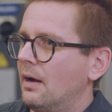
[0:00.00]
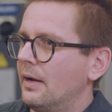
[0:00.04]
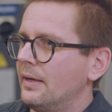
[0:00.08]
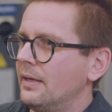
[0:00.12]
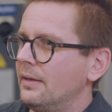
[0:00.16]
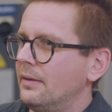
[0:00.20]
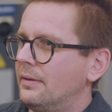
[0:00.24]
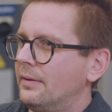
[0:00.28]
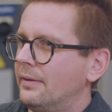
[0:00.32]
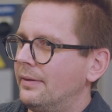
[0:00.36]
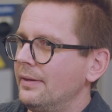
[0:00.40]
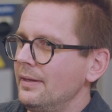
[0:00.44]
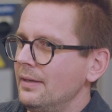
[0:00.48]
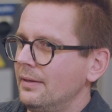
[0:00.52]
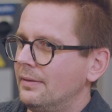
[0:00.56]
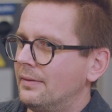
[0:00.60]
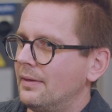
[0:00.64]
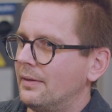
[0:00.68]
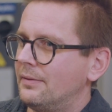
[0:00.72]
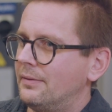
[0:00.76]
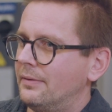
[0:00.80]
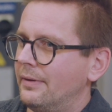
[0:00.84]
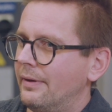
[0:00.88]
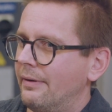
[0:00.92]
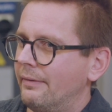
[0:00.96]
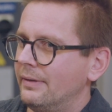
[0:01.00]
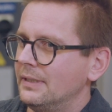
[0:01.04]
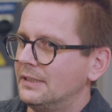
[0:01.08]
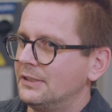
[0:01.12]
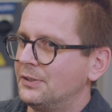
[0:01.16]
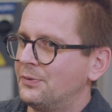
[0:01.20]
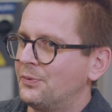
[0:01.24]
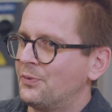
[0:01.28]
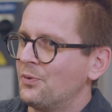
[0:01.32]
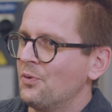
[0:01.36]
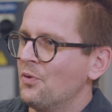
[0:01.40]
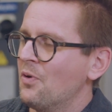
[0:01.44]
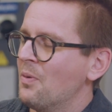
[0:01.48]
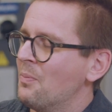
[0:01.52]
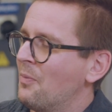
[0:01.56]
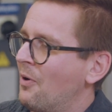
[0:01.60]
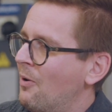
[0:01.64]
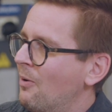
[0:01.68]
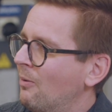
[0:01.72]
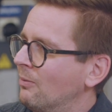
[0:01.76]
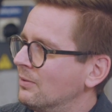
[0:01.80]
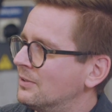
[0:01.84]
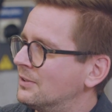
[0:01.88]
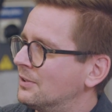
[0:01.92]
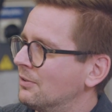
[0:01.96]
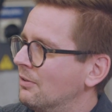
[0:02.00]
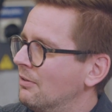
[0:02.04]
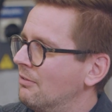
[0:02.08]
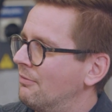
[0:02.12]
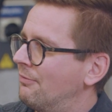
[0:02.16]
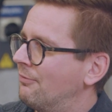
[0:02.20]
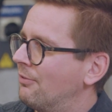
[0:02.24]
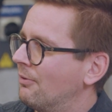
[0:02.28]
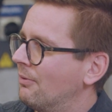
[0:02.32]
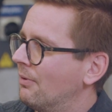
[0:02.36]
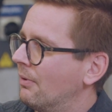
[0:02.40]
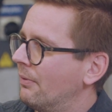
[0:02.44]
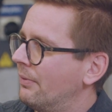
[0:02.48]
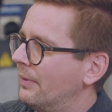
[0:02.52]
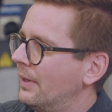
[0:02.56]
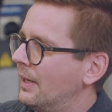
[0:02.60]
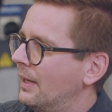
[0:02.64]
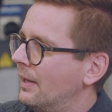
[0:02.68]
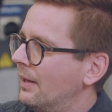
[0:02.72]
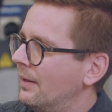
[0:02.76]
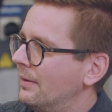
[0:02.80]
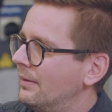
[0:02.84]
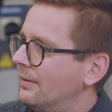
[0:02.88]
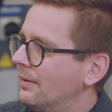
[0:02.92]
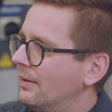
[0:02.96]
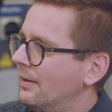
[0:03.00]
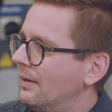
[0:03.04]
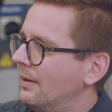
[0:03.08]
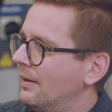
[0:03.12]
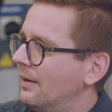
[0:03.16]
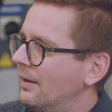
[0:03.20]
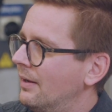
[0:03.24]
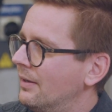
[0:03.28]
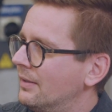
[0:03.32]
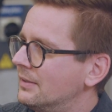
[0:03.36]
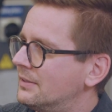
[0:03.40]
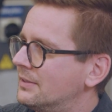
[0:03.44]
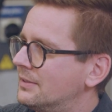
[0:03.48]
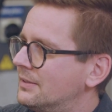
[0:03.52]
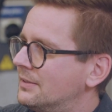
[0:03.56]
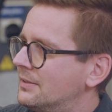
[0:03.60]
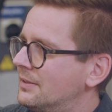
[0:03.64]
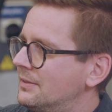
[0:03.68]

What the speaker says: I think that there is room also for the